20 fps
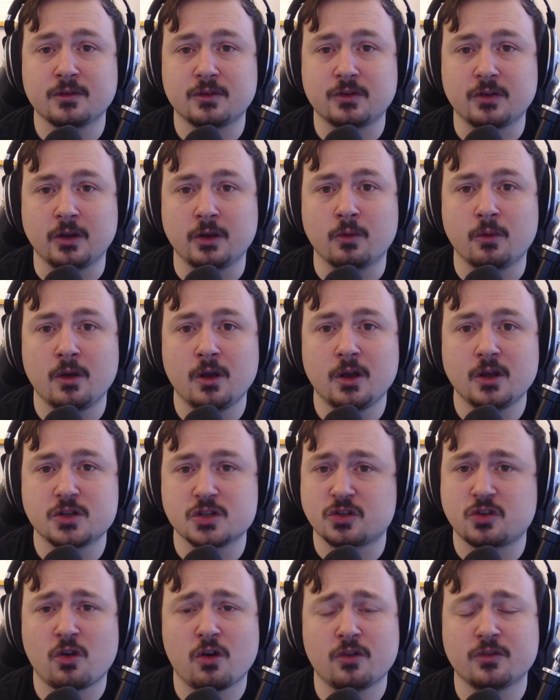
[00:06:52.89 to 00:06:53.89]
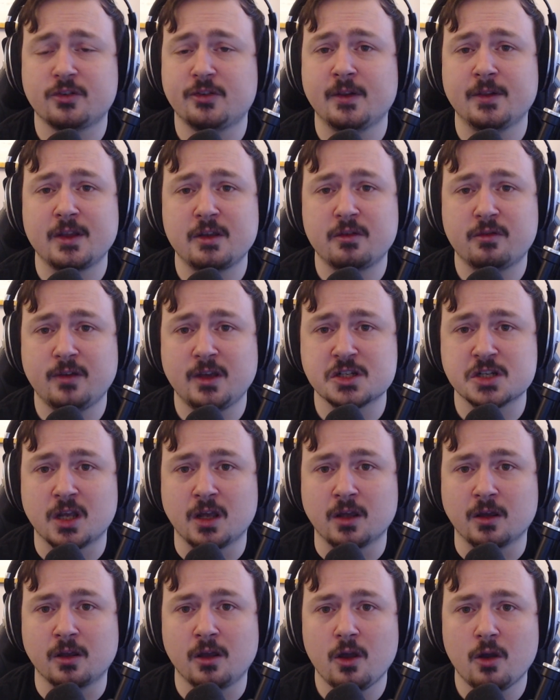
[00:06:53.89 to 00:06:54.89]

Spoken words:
to, just constantly fishing.